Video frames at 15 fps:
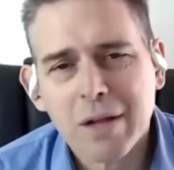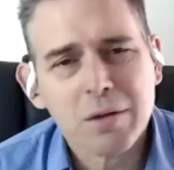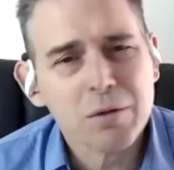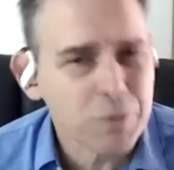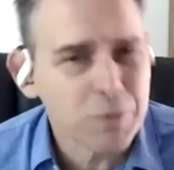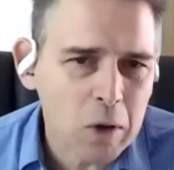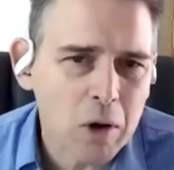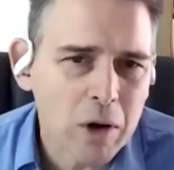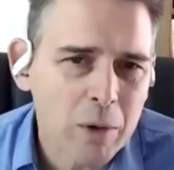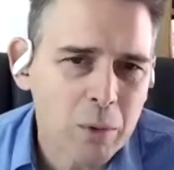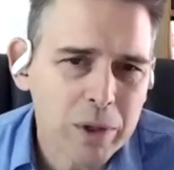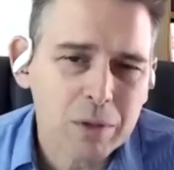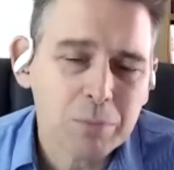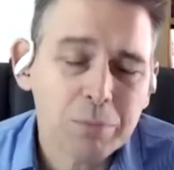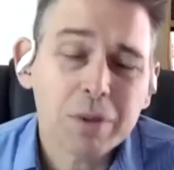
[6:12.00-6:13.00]
the
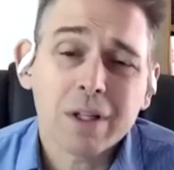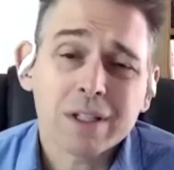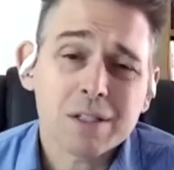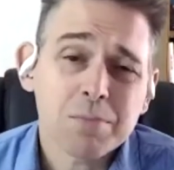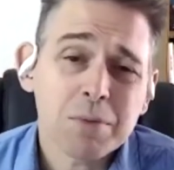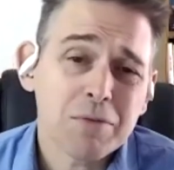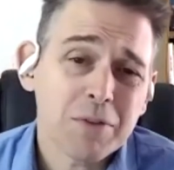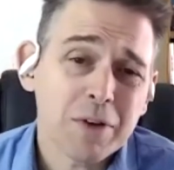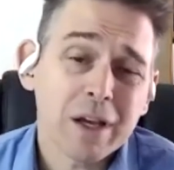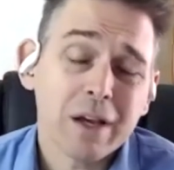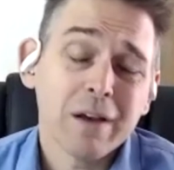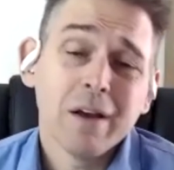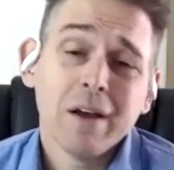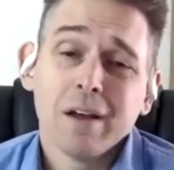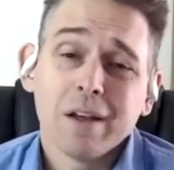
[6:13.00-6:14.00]
flywheel, but let's be
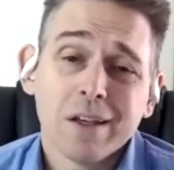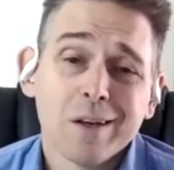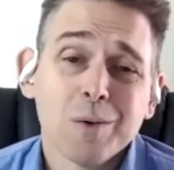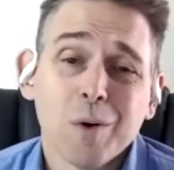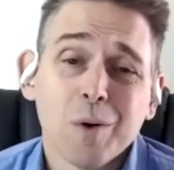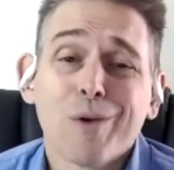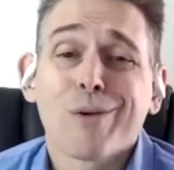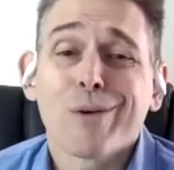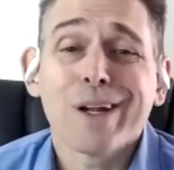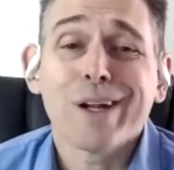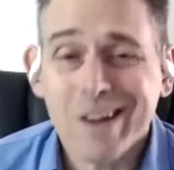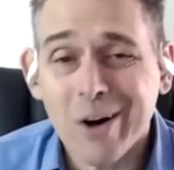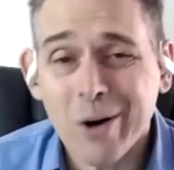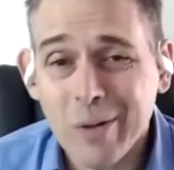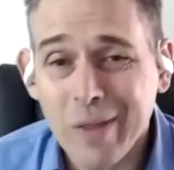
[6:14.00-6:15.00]
fair, you already
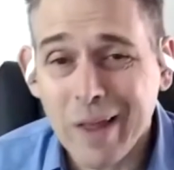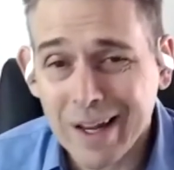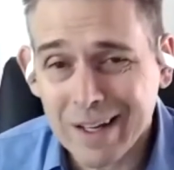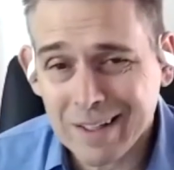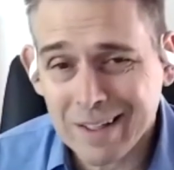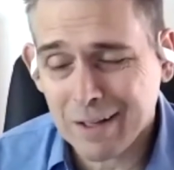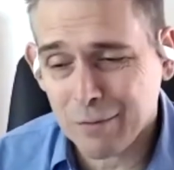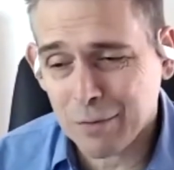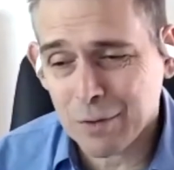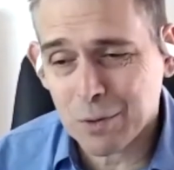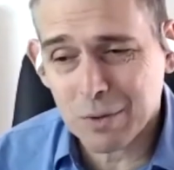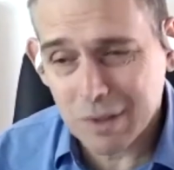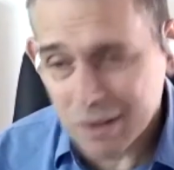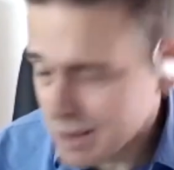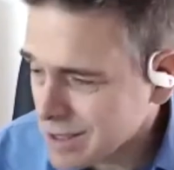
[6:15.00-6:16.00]
know that if you're
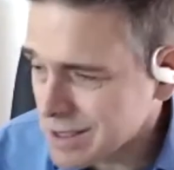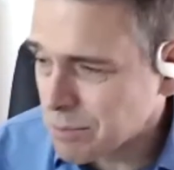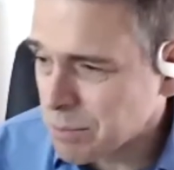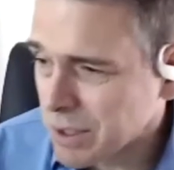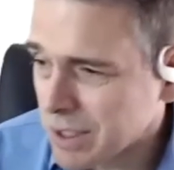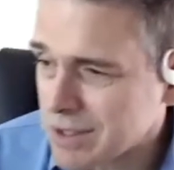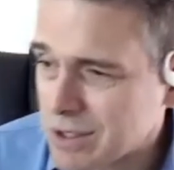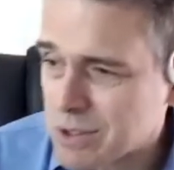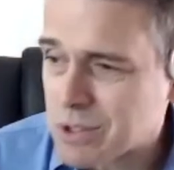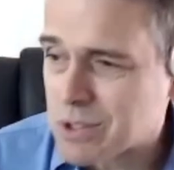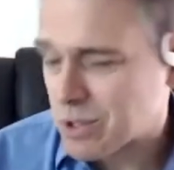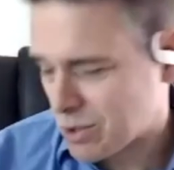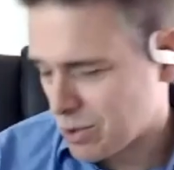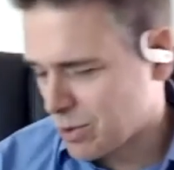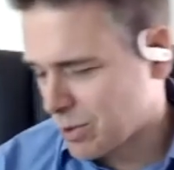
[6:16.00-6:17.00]
a listener because you
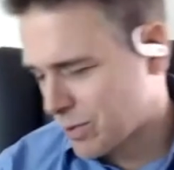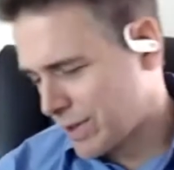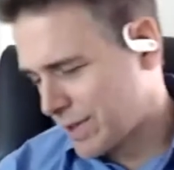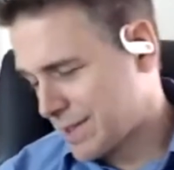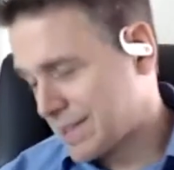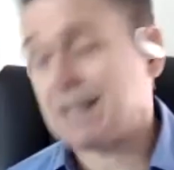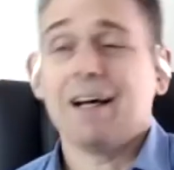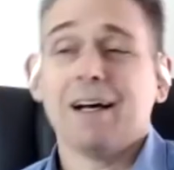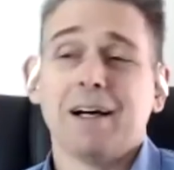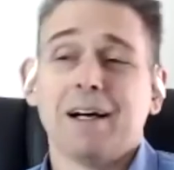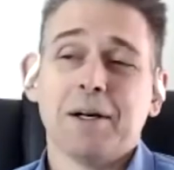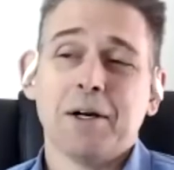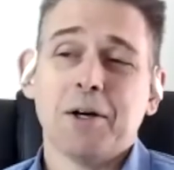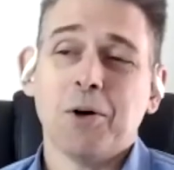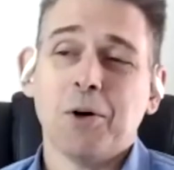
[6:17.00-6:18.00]
saw it
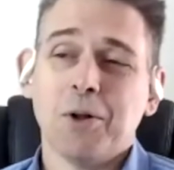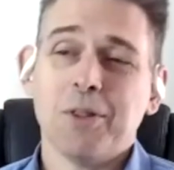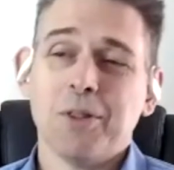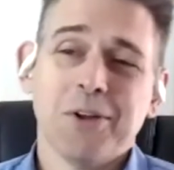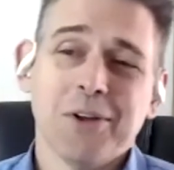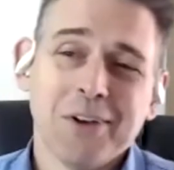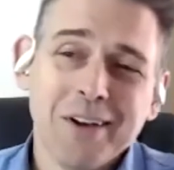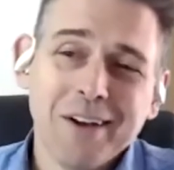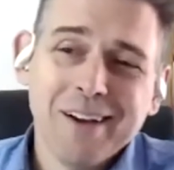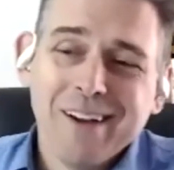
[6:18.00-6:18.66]
uh, on the